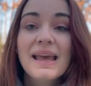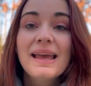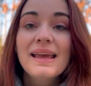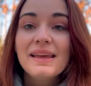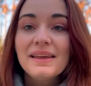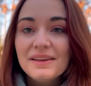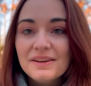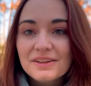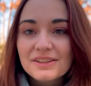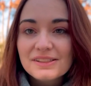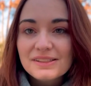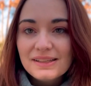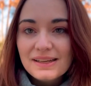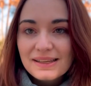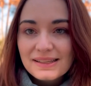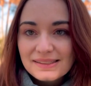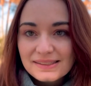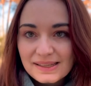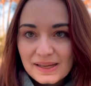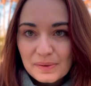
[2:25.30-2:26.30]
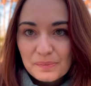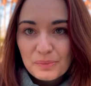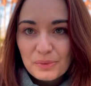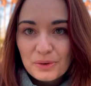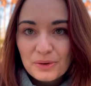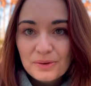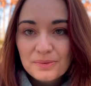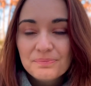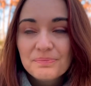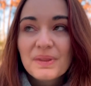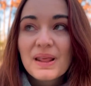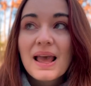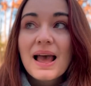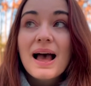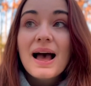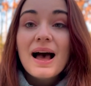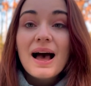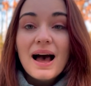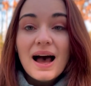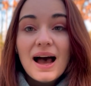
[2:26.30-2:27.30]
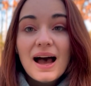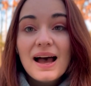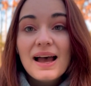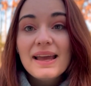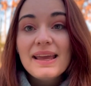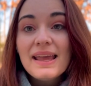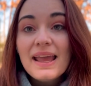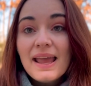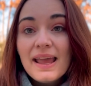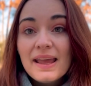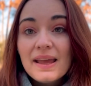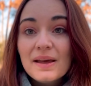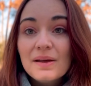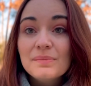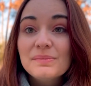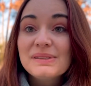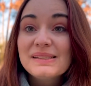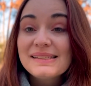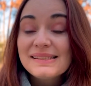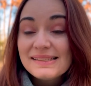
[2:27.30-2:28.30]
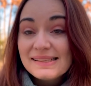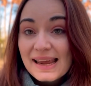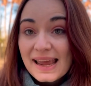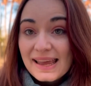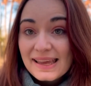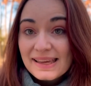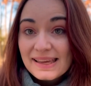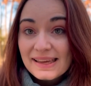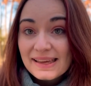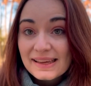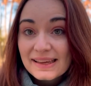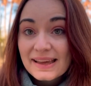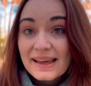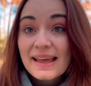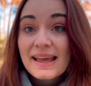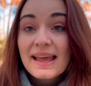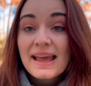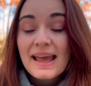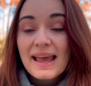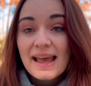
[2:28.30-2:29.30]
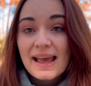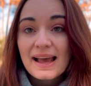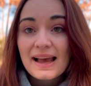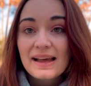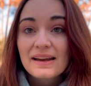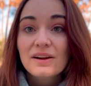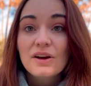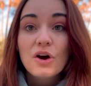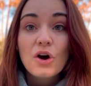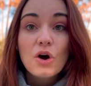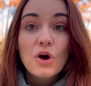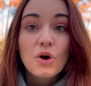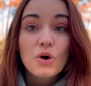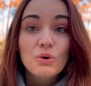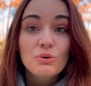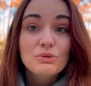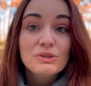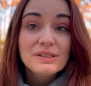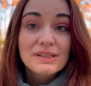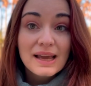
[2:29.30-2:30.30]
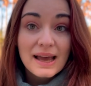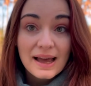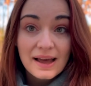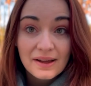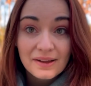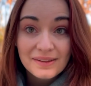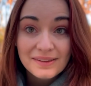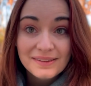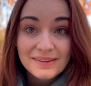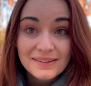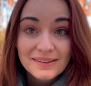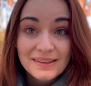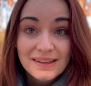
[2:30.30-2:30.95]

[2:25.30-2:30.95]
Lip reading: Here's an example. I am staying at a hotel.